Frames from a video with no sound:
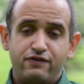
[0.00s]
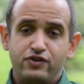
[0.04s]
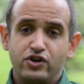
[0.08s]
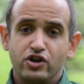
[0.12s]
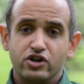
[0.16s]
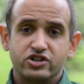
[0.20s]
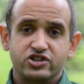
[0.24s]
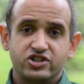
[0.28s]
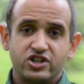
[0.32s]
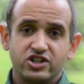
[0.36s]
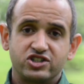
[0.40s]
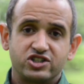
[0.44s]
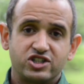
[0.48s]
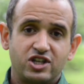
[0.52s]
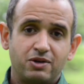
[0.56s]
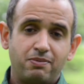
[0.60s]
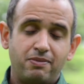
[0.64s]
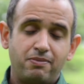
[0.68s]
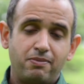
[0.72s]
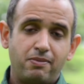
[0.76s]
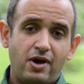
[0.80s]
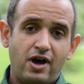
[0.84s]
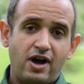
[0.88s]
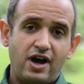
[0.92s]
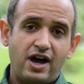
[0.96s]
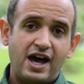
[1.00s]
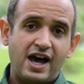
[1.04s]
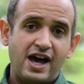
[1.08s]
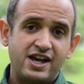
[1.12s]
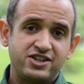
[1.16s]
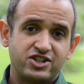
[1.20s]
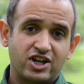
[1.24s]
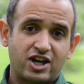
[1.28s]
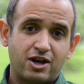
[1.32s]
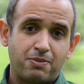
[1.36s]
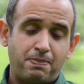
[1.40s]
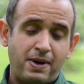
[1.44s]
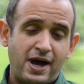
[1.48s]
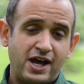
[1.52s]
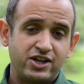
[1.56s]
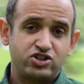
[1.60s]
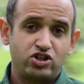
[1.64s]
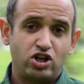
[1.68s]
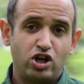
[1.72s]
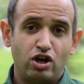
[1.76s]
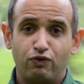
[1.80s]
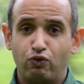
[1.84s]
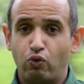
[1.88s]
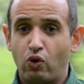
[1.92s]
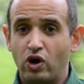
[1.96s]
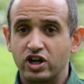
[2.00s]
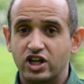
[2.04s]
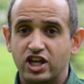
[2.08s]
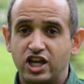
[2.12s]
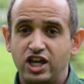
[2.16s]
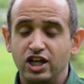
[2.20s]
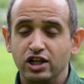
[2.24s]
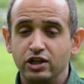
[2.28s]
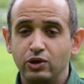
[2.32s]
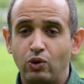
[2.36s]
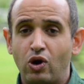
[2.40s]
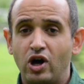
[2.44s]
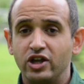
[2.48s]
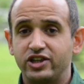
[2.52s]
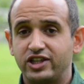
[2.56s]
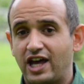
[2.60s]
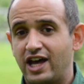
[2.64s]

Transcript: your system has a capacity of 1 kilowatt